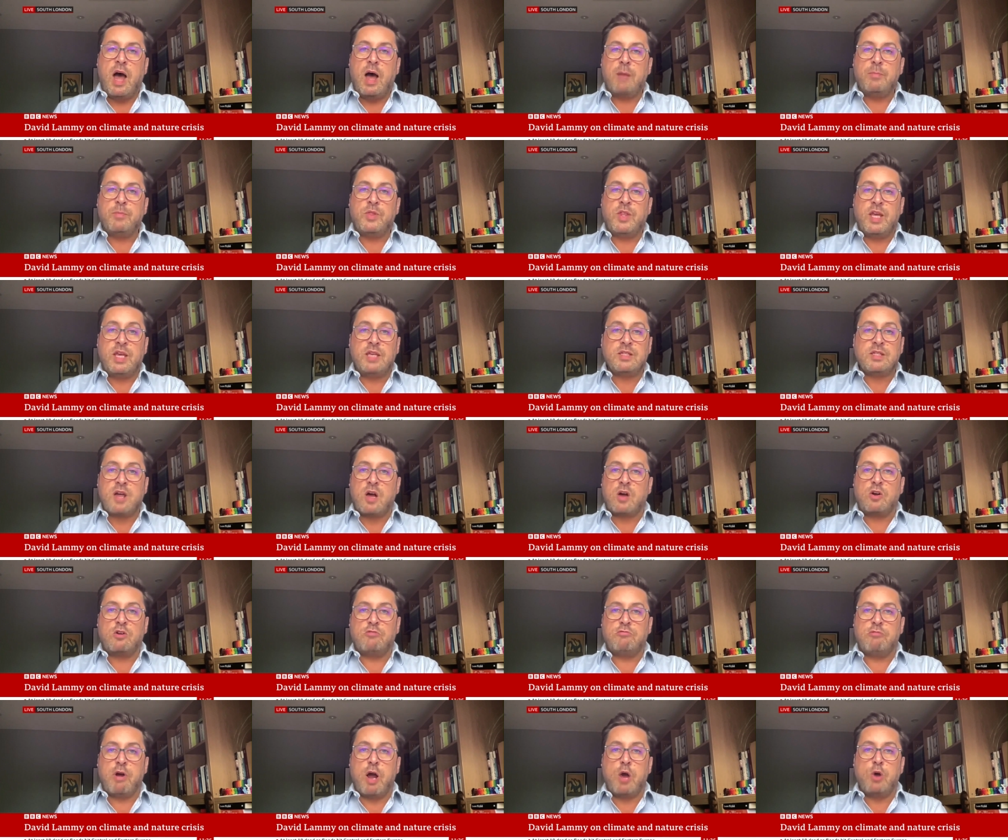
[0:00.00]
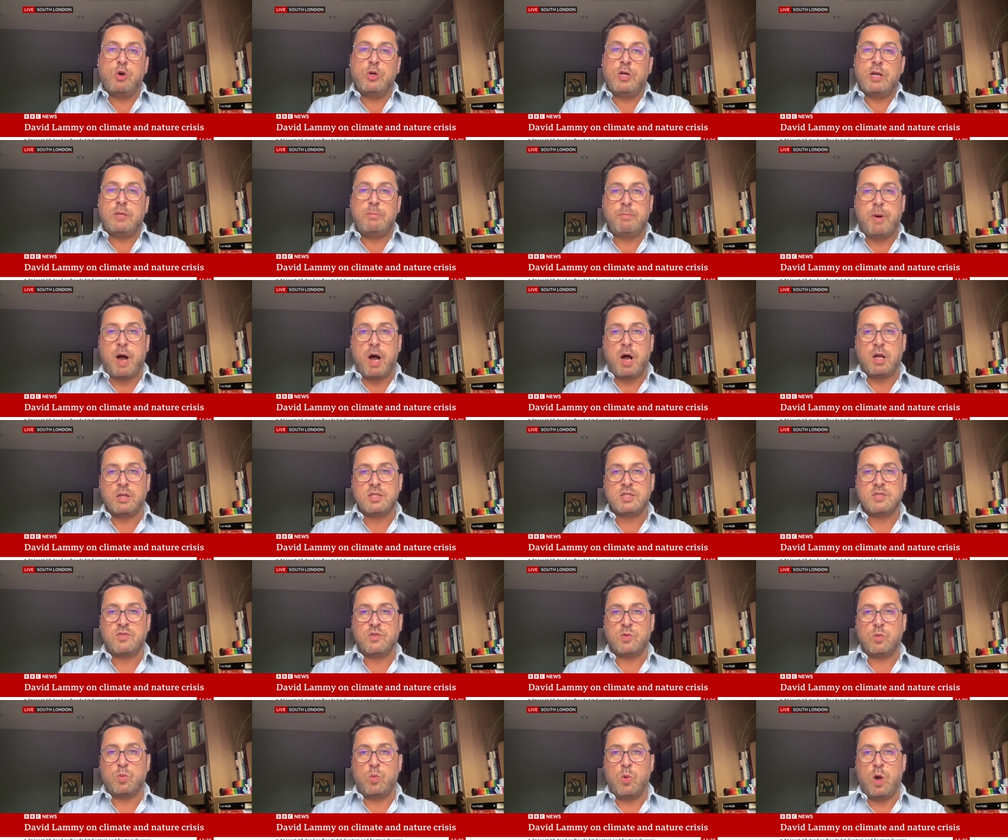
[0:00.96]
These are grown in parts
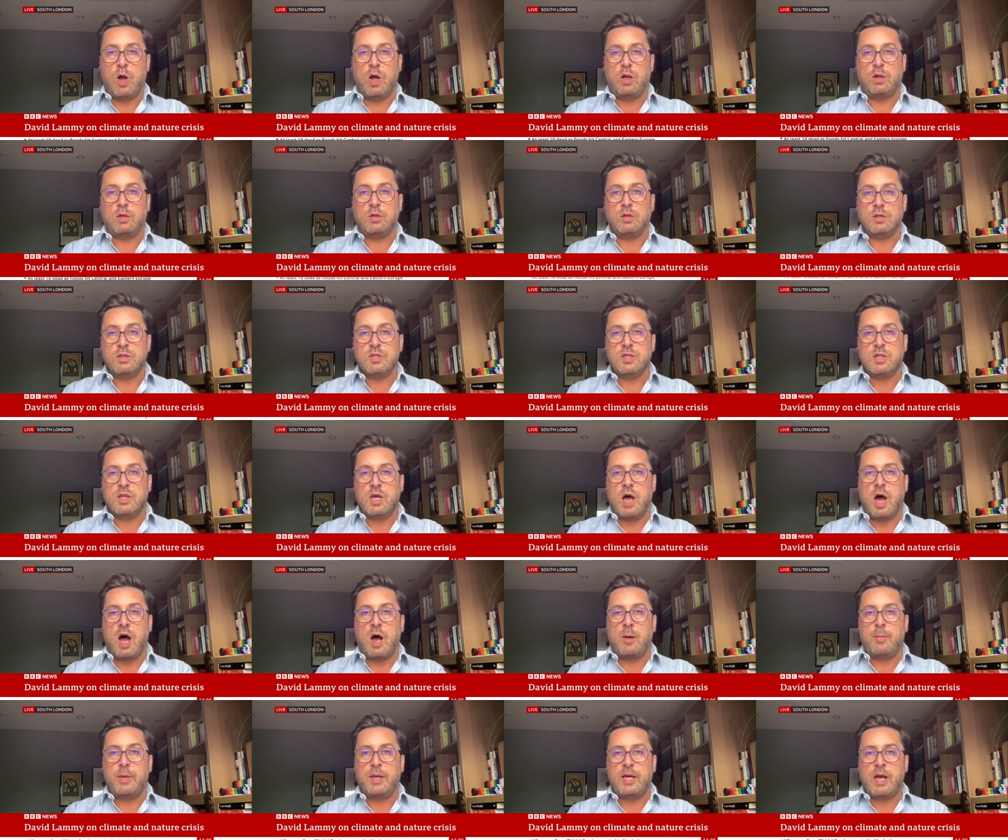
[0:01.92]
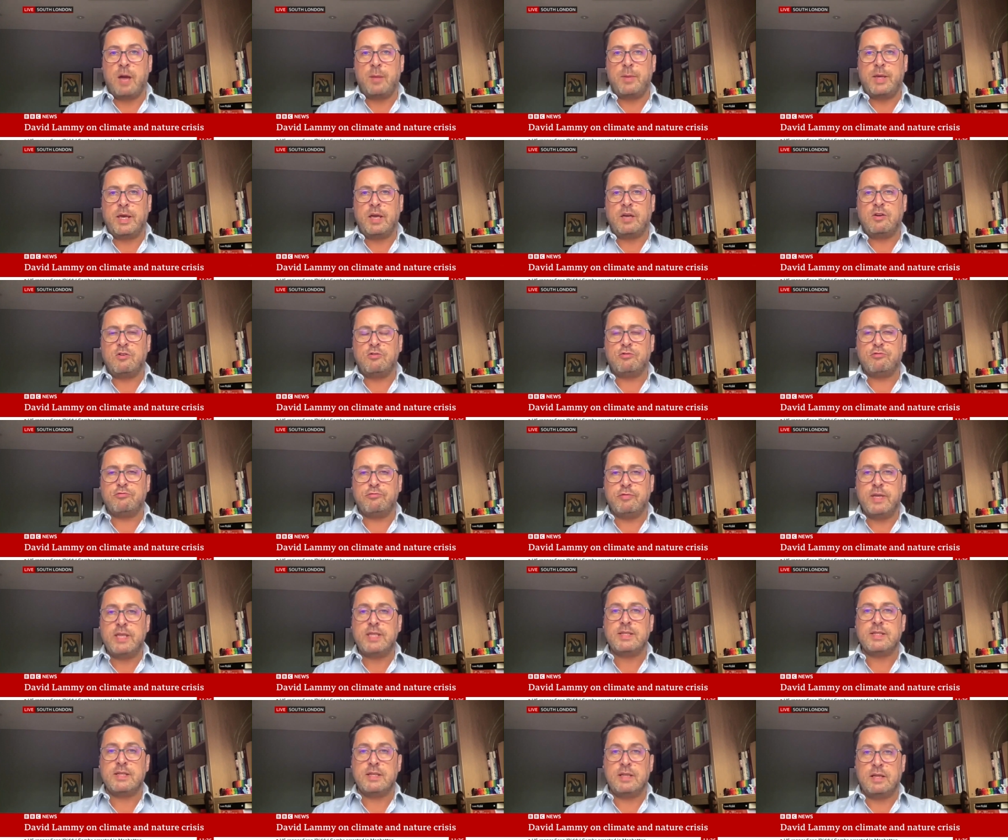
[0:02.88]
of the world that are becoming
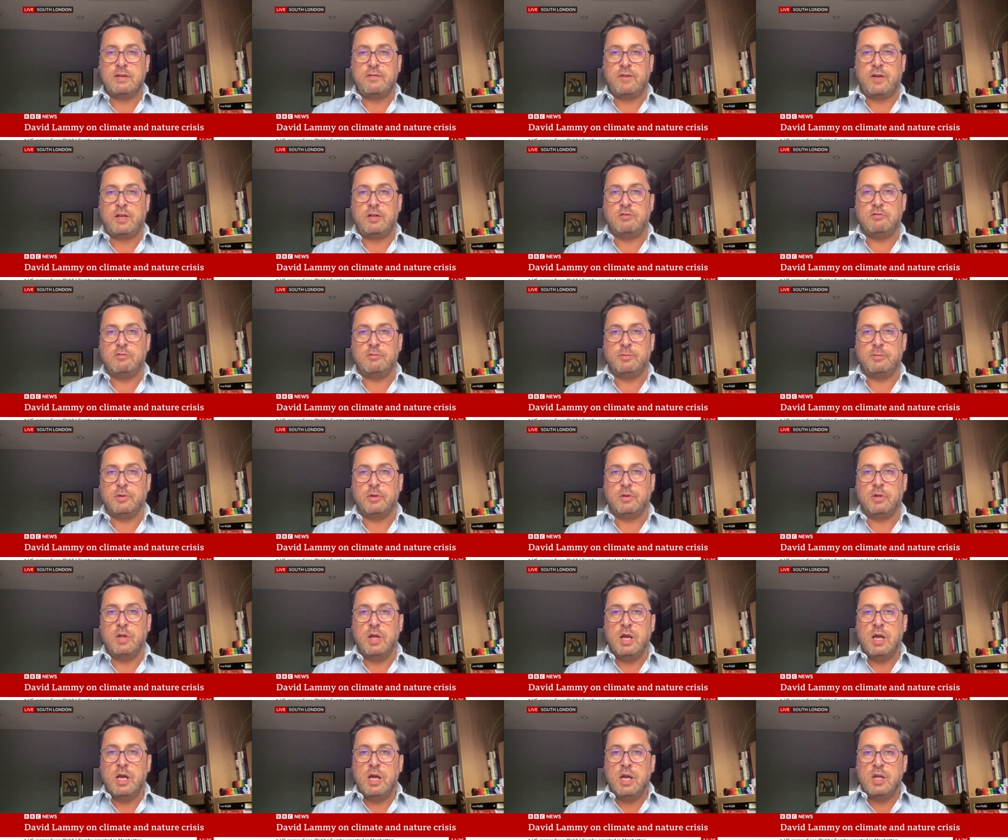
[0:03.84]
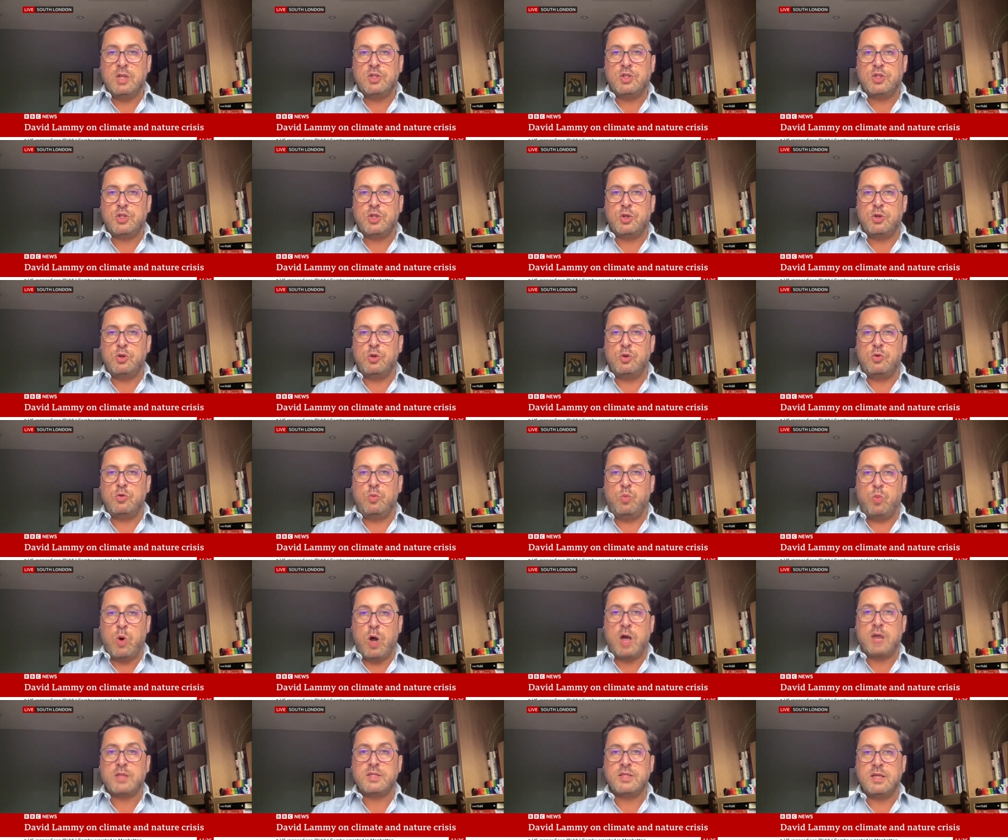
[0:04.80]
increasingly vulnerable to
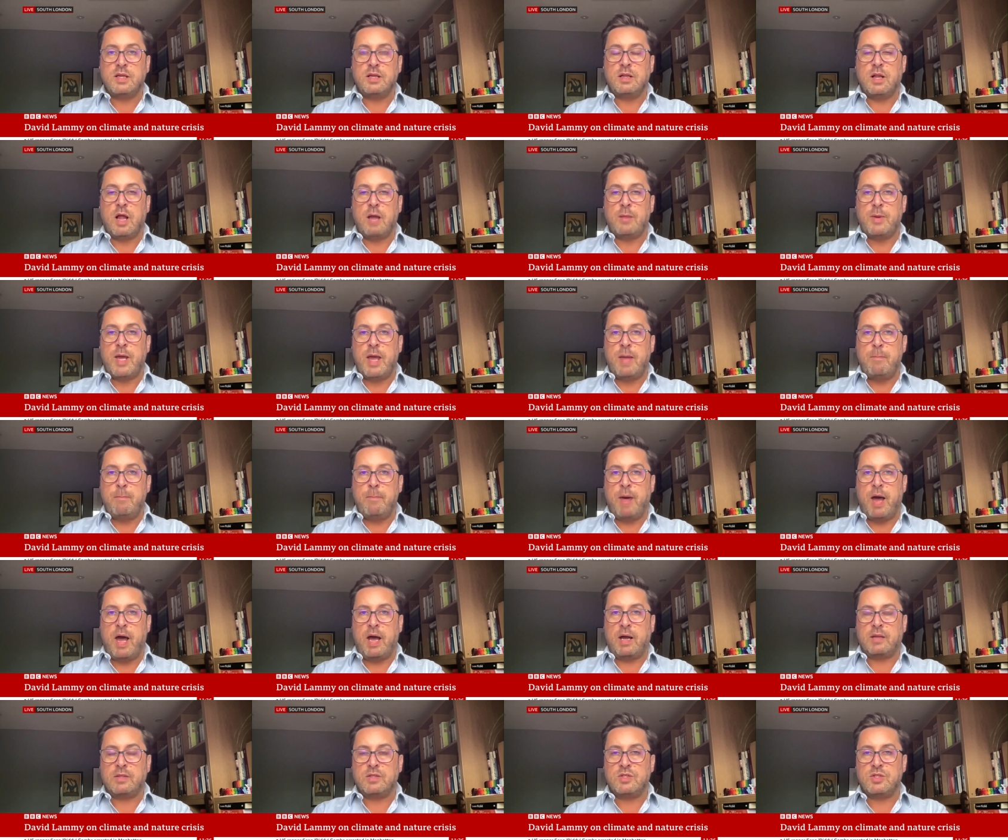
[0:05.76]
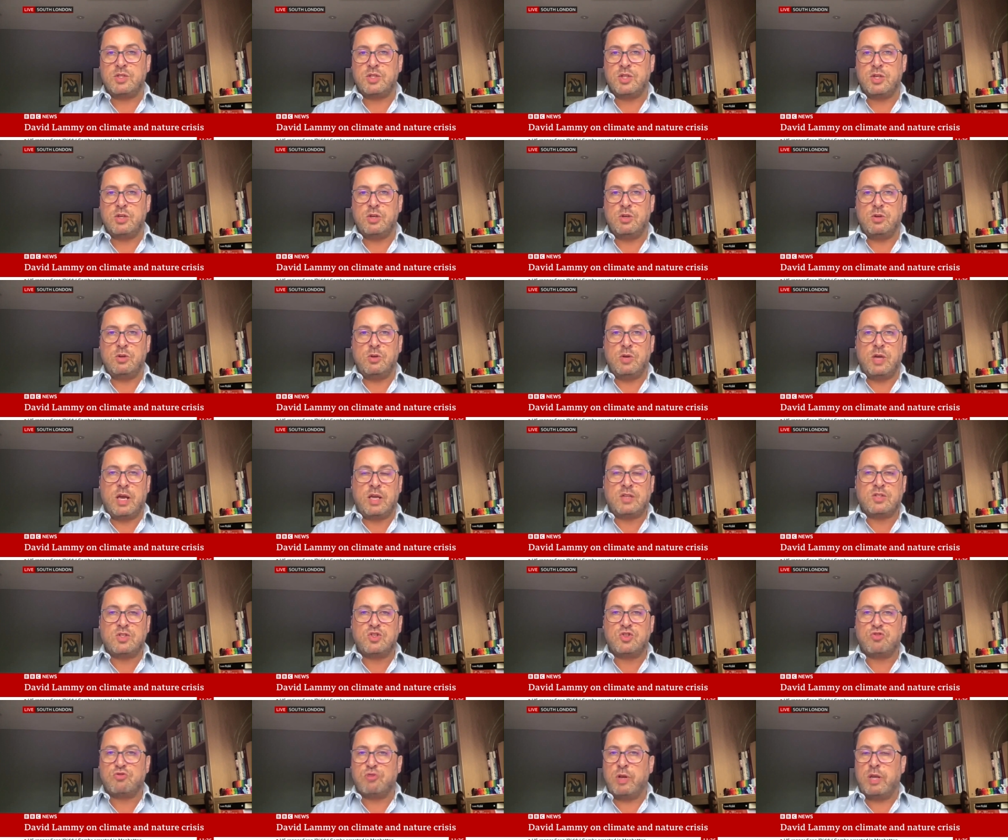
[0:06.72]
worsening climate impacts, to
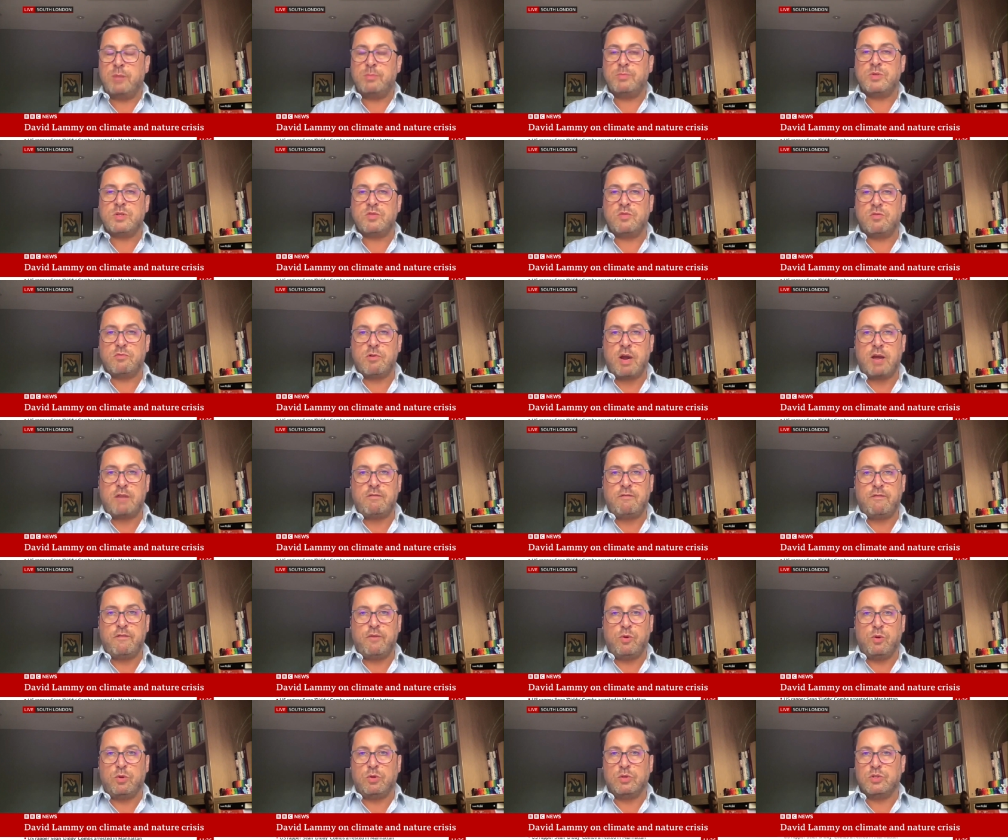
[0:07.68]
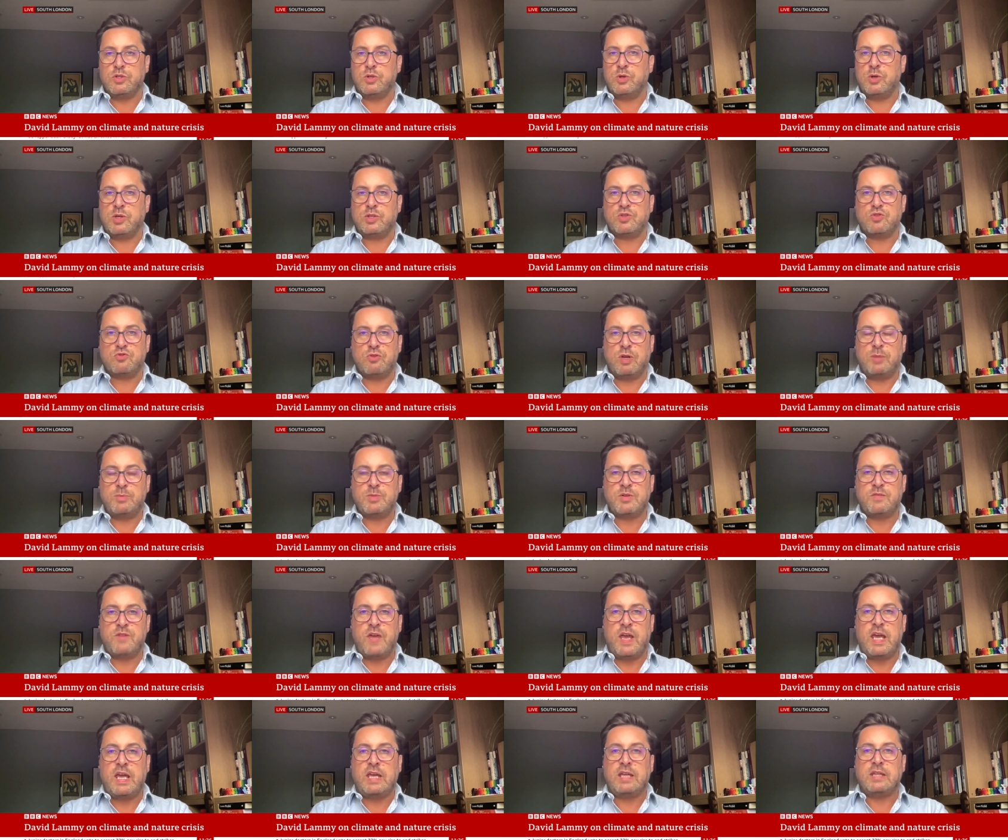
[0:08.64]
extremes of rainfall, to extremes
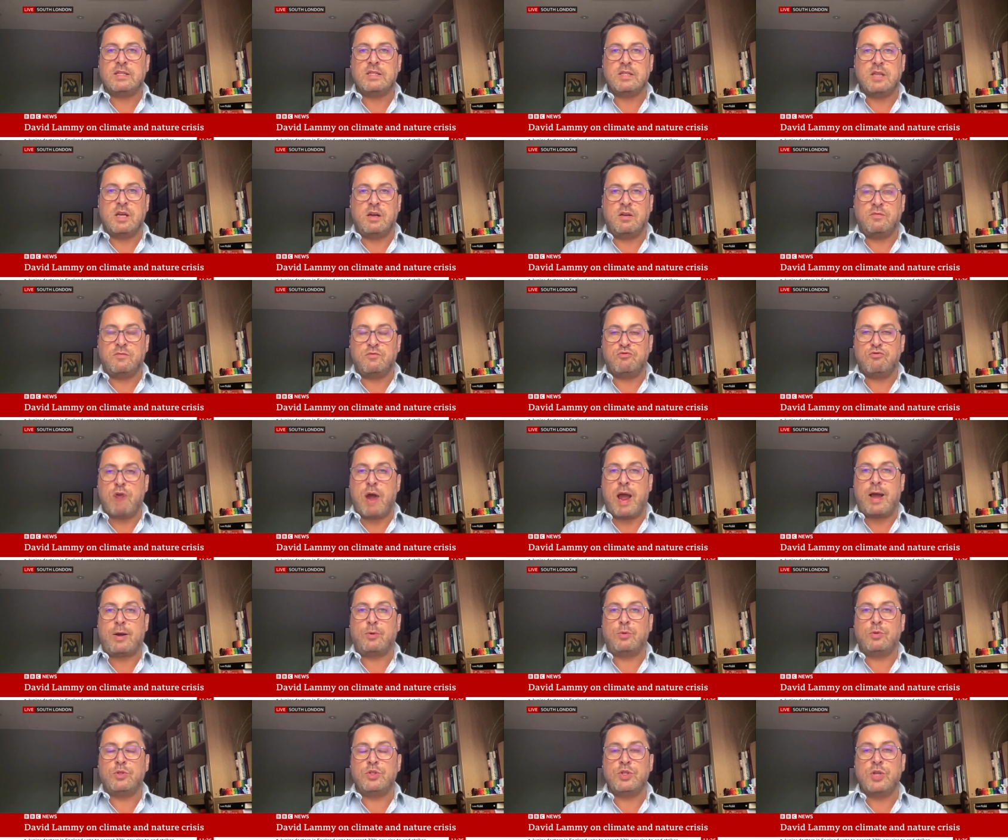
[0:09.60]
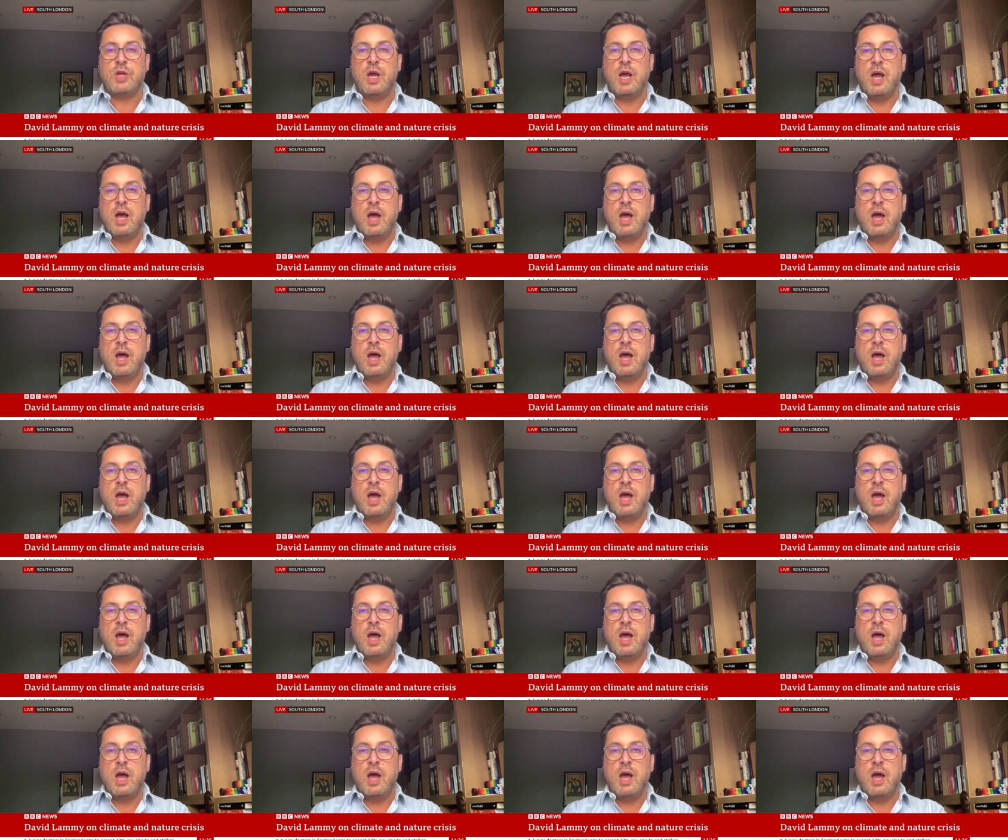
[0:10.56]
of heat, of droughts.